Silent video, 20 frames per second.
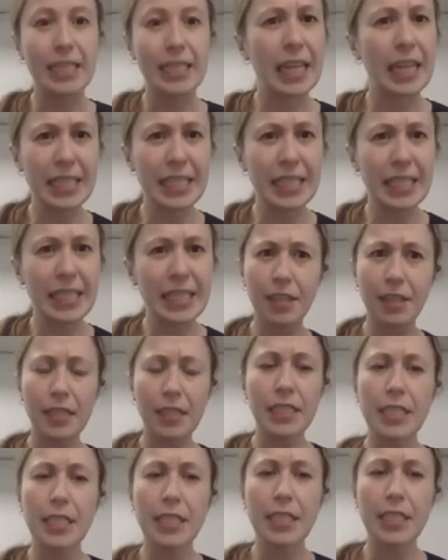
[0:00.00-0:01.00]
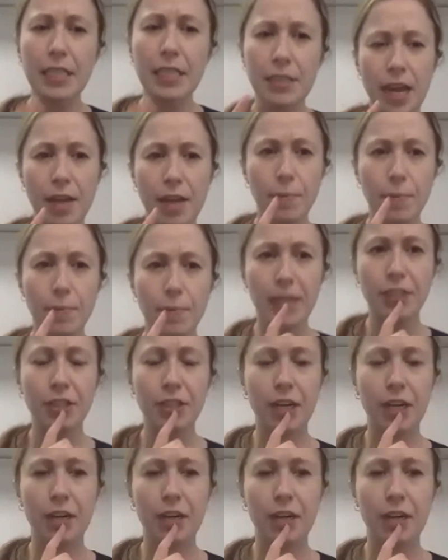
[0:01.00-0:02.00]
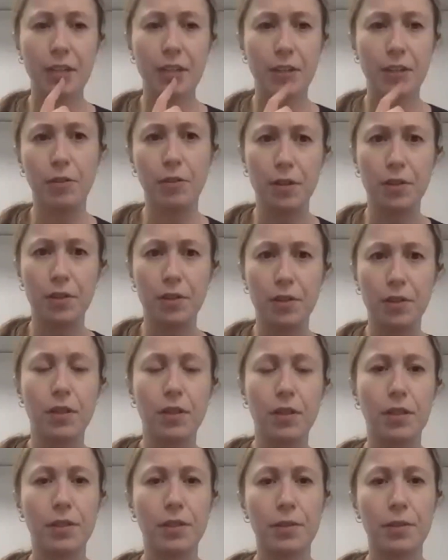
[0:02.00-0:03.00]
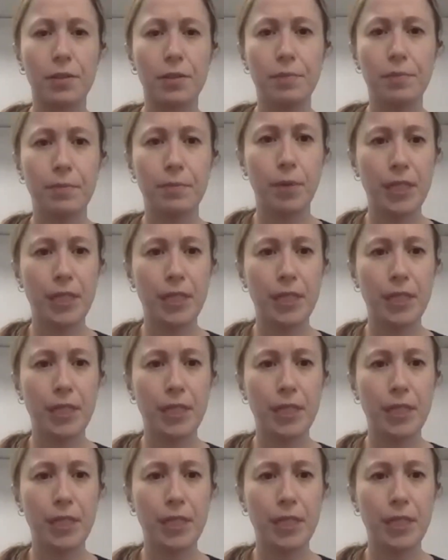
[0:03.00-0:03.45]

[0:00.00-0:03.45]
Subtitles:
Yes, is the slide being shared, or the